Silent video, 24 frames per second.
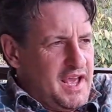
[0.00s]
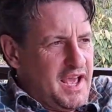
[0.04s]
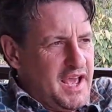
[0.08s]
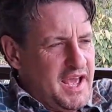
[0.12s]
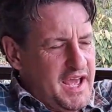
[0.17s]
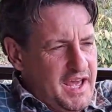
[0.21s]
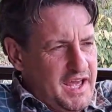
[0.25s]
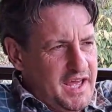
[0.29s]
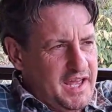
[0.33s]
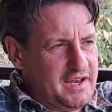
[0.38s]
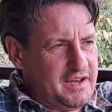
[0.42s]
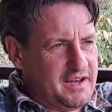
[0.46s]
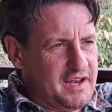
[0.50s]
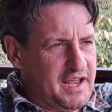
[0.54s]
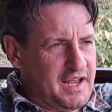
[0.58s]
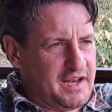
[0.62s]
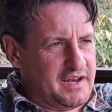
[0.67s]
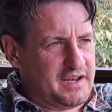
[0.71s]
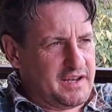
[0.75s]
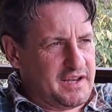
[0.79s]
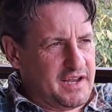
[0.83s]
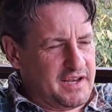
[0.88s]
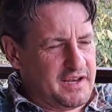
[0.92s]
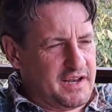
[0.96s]
And
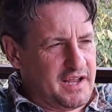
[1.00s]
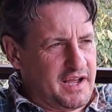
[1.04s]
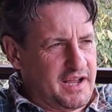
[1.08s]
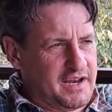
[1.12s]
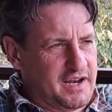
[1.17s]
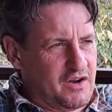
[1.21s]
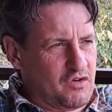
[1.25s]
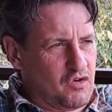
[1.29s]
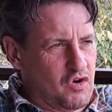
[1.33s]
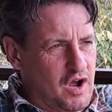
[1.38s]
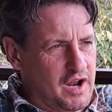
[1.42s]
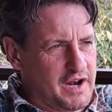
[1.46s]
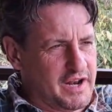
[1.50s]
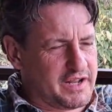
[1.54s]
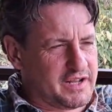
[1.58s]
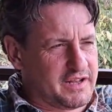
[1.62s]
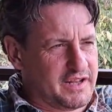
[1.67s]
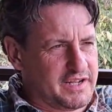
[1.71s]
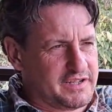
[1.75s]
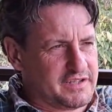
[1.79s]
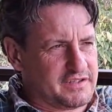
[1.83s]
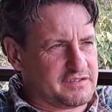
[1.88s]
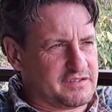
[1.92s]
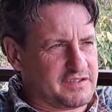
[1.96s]

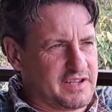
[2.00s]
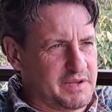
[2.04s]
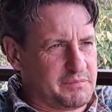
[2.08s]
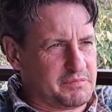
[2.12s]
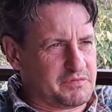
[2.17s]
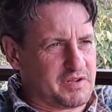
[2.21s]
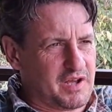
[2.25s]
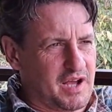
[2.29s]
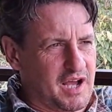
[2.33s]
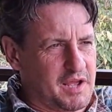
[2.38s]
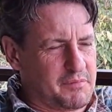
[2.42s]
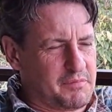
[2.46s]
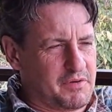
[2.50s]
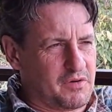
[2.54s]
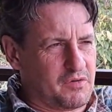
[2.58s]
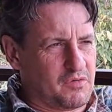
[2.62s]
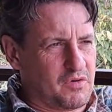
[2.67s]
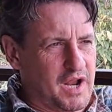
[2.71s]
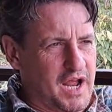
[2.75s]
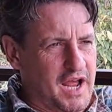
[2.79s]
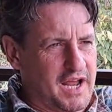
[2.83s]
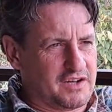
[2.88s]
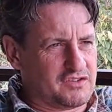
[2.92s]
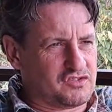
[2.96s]
ironically, at the same time, our
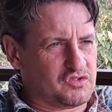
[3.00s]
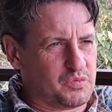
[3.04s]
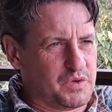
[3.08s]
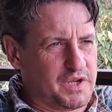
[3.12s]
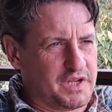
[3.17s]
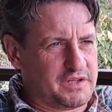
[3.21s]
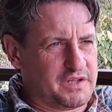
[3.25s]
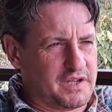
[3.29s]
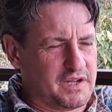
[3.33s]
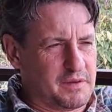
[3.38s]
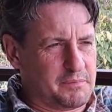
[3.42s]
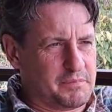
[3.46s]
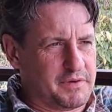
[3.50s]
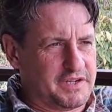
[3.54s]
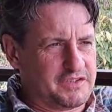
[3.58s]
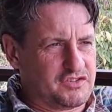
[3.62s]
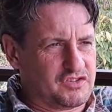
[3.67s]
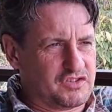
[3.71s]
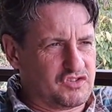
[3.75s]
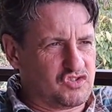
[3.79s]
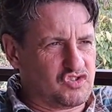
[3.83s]
ranch, we had done a bunch